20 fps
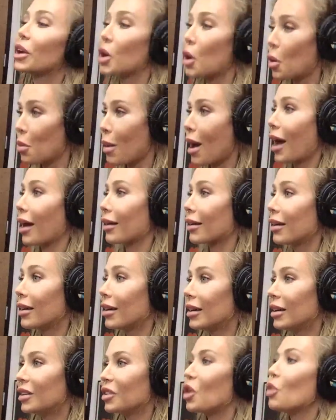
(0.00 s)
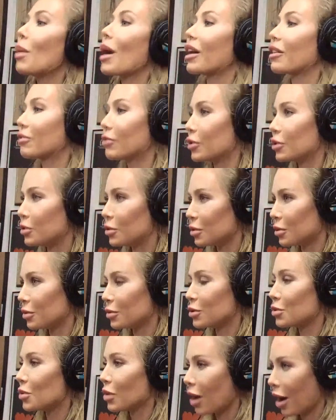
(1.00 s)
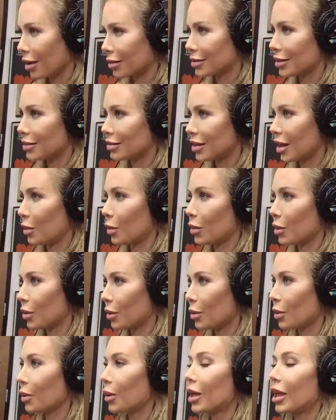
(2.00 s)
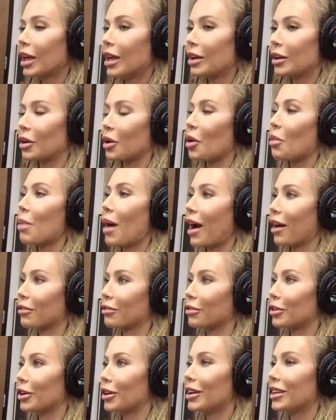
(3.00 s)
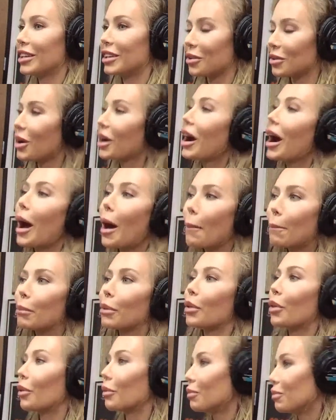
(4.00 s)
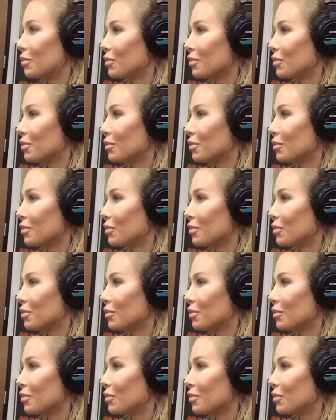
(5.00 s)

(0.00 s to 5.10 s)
go back, go back for you, do a content day with you, go back for, you know, a couple